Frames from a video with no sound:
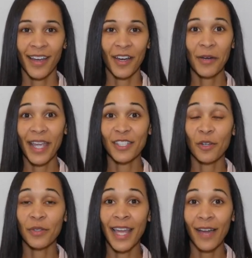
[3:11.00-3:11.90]
Okay,
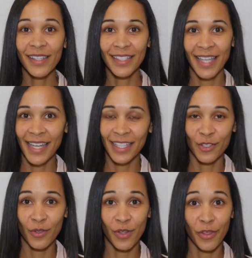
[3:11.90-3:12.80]
so now let's get
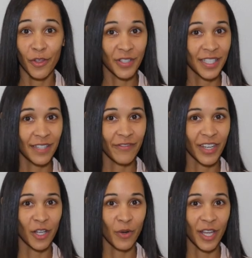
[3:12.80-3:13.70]
into the 13
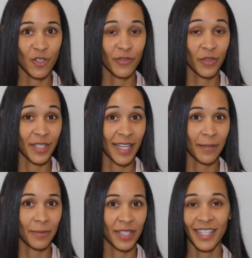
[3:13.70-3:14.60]
video interview
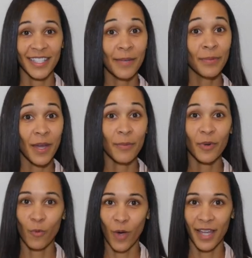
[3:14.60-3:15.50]
tips. Tip
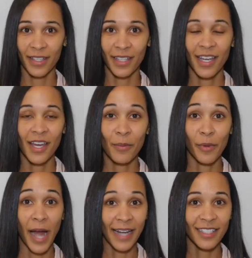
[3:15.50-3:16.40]
number one
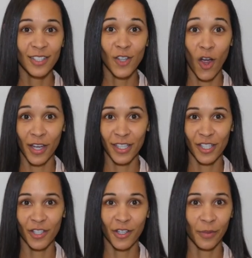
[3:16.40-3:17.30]
practice talking
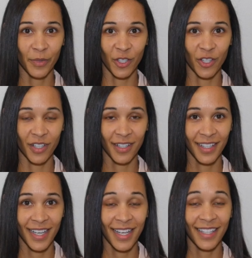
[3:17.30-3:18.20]
to your computer.
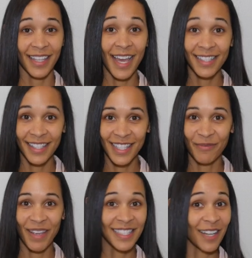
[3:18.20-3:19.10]
Yes, this
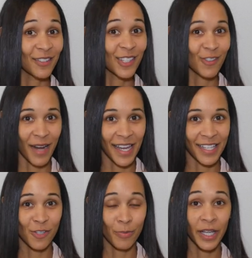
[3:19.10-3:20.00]
may sound
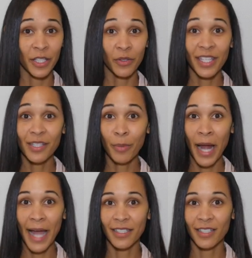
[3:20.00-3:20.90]
strange, but you need to
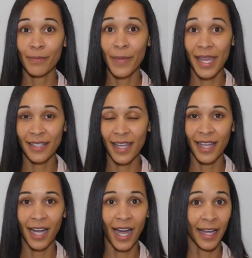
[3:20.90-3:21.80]
practice
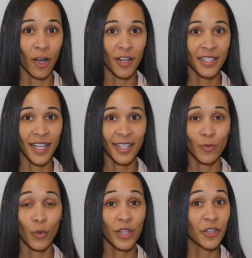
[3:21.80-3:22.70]
maintaining eye contact
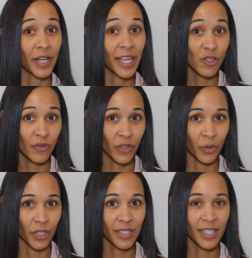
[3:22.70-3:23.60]
with your
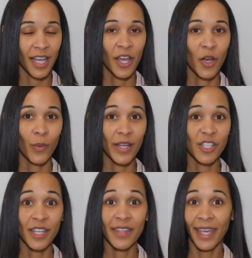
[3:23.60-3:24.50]
interviewers,
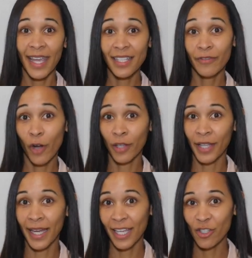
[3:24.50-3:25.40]
which in the case of
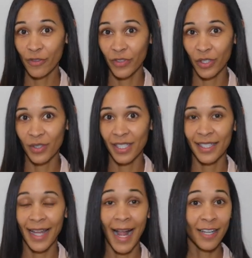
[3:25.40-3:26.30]
online interviews
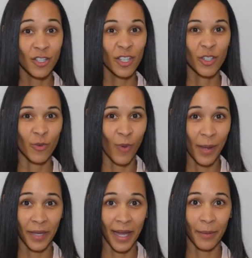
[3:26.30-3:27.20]
is actually your
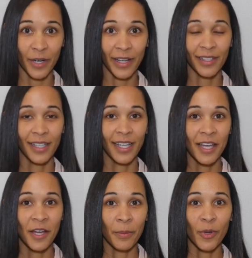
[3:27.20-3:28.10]
web camera.
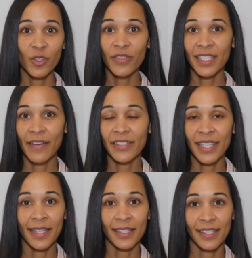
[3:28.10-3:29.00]
Most of us have a
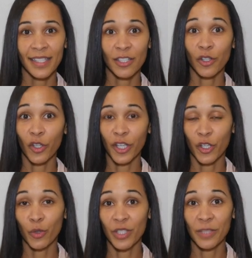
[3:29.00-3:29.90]
tendency to look at
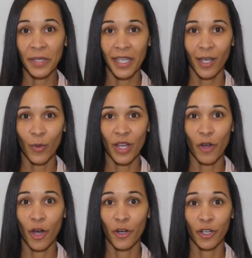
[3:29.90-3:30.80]
who we're speaking
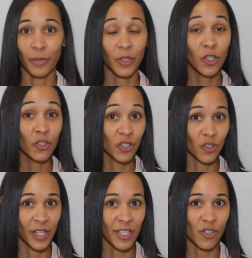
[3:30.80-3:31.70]
with on our computer
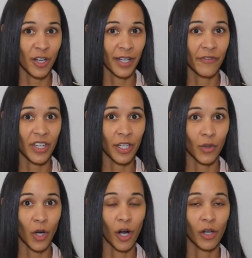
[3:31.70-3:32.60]
screen during a
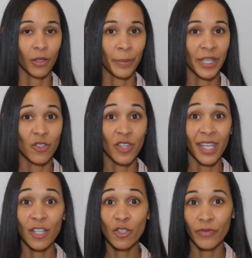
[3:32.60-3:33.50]
video call, but to the
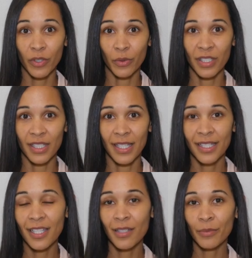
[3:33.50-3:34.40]
interviewers,
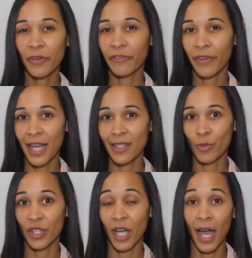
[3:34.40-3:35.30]
this doesn't provide them
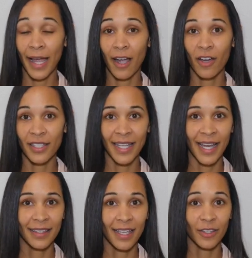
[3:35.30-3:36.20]
with the eye
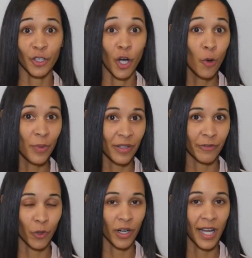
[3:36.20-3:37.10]
contact that they're hoping
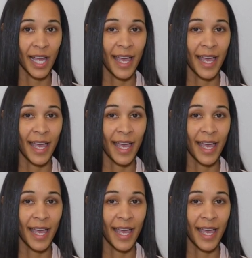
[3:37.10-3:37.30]
for,